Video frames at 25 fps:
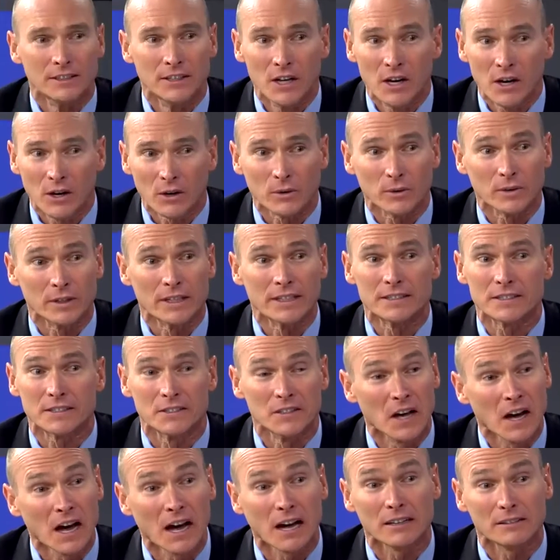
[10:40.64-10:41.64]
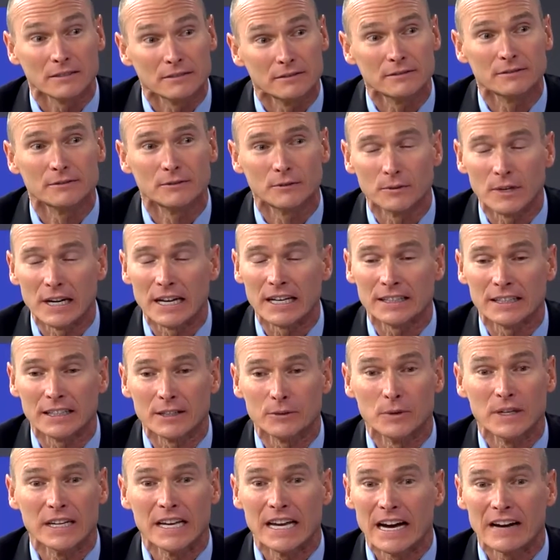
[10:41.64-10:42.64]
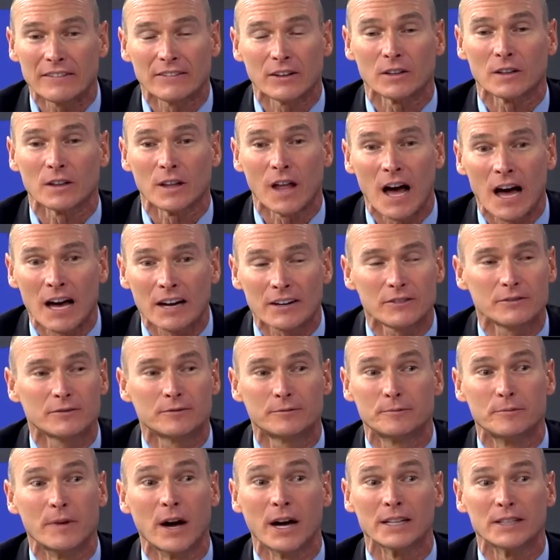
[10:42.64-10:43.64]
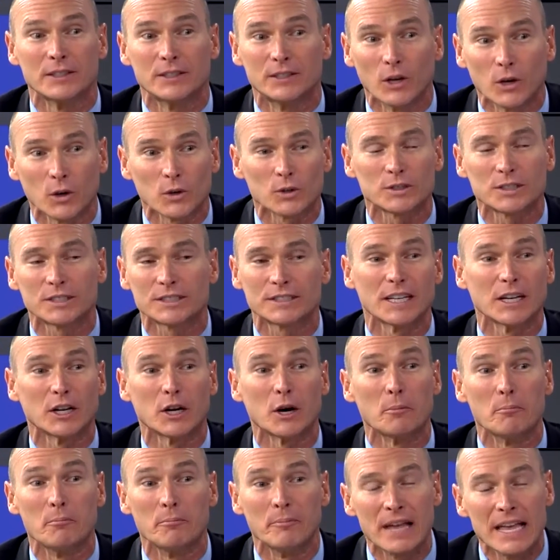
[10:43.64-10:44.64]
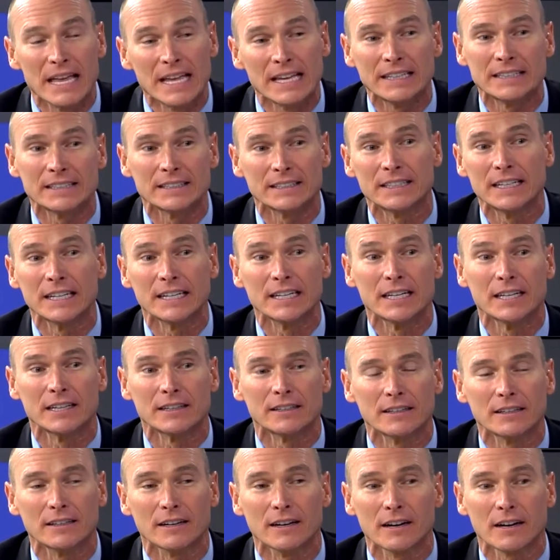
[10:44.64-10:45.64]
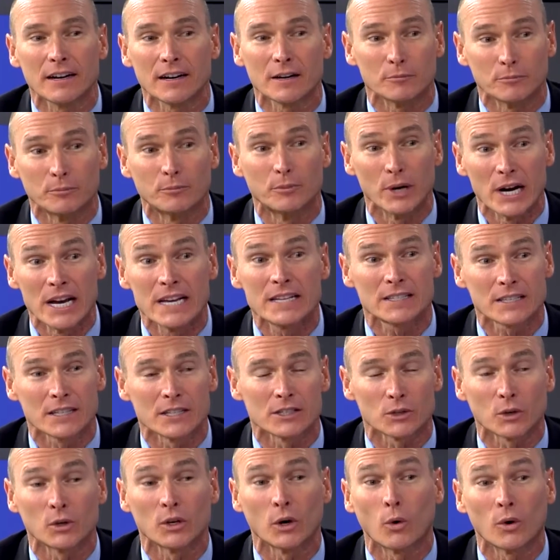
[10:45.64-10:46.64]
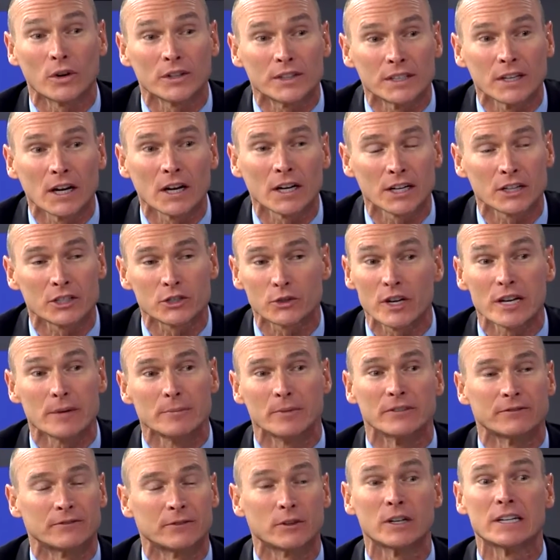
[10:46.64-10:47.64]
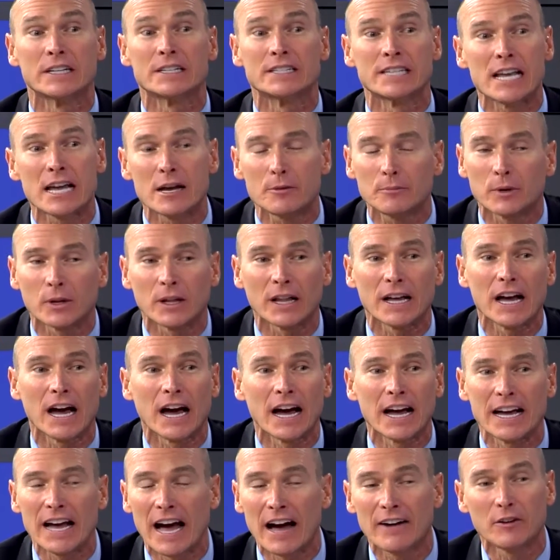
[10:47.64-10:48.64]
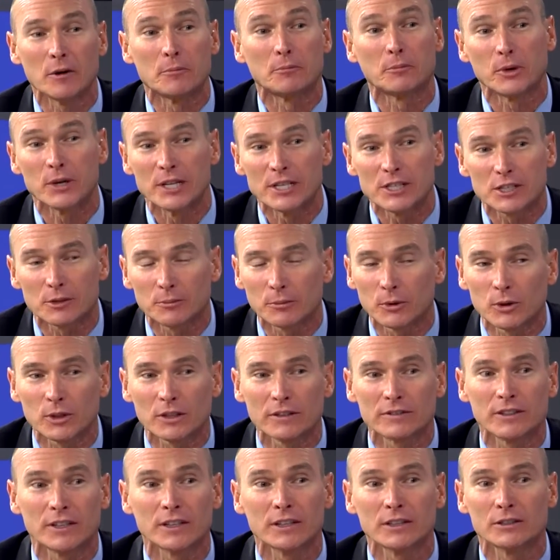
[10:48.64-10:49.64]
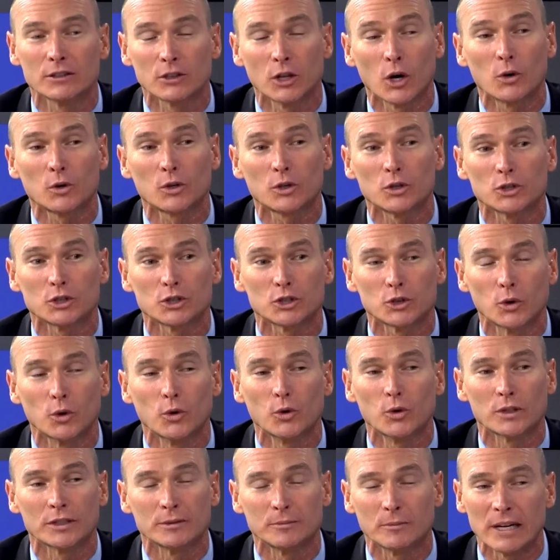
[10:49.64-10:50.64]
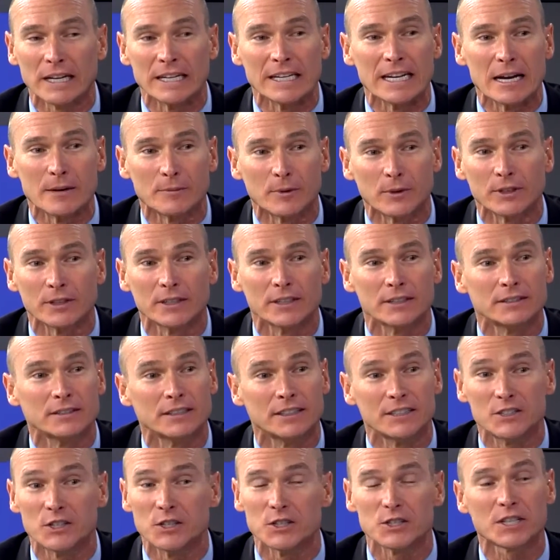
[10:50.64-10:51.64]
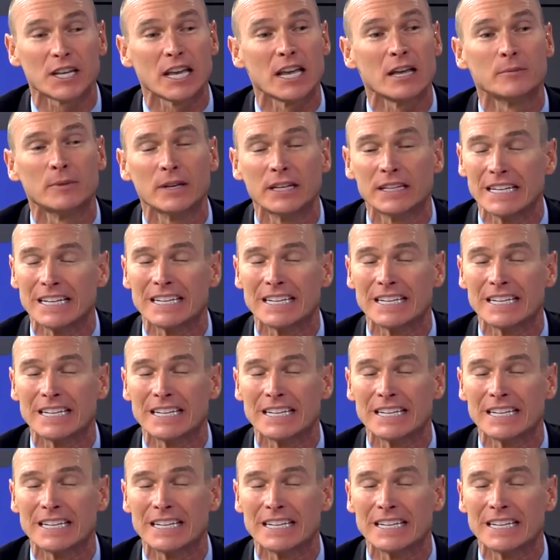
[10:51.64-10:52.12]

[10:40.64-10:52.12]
No, it's not, Randy. We have a lot of adults that are men getting braces or orthodontic treatment. For example, I have a principal of a local school in my neighborhood that just came in.